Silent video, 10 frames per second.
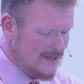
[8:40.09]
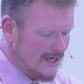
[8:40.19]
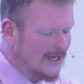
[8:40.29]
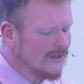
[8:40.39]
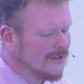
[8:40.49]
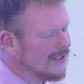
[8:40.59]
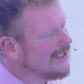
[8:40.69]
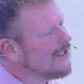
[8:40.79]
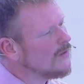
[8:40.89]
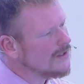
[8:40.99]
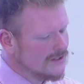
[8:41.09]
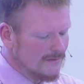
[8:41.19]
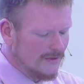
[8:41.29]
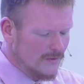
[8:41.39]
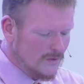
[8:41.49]
I could look at
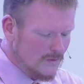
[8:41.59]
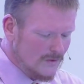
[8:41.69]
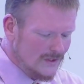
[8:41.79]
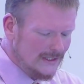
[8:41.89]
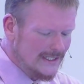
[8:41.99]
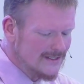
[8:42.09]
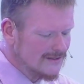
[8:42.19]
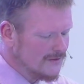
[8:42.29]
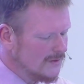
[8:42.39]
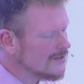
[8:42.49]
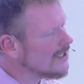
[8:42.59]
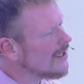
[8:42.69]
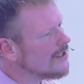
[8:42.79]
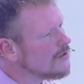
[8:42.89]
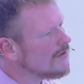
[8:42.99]
Hinduism through the lens of
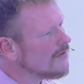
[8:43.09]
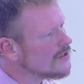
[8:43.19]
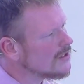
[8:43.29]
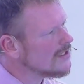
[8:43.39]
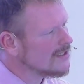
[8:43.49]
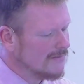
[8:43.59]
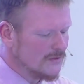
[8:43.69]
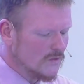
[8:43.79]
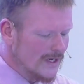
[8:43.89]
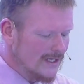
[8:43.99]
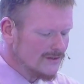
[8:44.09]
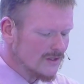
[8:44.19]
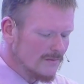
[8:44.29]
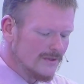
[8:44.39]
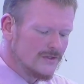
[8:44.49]
Unitarian Universalism and
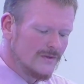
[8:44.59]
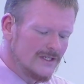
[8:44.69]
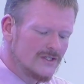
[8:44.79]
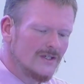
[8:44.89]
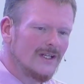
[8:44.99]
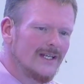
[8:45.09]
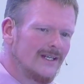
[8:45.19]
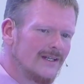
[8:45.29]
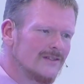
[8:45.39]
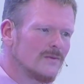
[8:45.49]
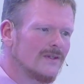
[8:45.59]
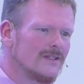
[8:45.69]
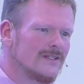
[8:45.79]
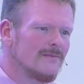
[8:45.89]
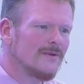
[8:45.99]
reinterpret traditional ideas with
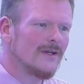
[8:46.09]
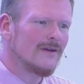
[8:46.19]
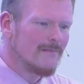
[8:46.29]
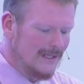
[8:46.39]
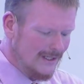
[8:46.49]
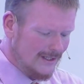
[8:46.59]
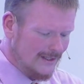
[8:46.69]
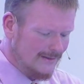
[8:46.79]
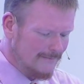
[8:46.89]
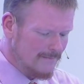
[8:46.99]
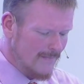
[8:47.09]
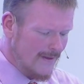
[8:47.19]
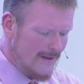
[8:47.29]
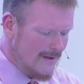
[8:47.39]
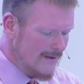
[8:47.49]
contemporary meaning.
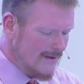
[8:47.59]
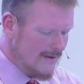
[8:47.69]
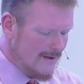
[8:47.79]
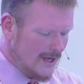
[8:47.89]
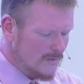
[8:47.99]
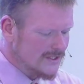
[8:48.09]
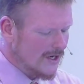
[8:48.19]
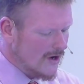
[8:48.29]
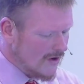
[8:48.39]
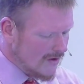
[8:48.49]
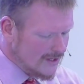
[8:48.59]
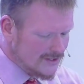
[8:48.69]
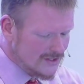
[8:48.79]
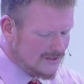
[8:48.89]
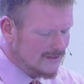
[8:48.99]
I was
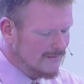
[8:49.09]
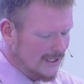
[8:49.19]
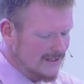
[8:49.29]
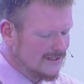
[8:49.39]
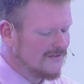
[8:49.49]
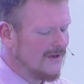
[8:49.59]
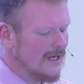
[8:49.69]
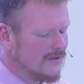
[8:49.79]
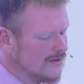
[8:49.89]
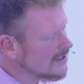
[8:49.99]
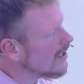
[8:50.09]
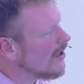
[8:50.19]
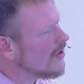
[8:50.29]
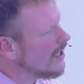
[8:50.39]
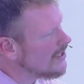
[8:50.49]
encouraged by this faith and this
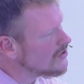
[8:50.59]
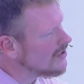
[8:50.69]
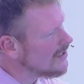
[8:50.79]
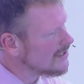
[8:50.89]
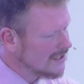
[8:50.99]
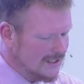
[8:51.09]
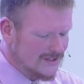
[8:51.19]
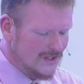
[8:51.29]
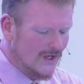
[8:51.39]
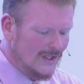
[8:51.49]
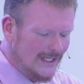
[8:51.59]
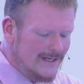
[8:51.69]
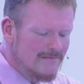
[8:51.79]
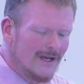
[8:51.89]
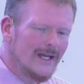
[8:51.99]
congregation, he says, to
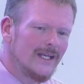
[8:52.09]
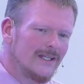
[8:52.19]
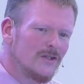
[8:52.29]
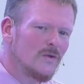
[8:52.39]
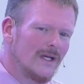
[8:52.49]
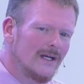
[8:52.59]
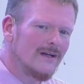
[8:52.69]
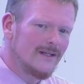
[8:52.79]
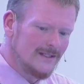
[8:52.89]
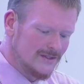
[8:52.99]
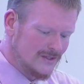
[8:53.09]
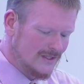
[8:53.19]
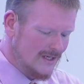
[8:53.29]
claim my Hindu heritage.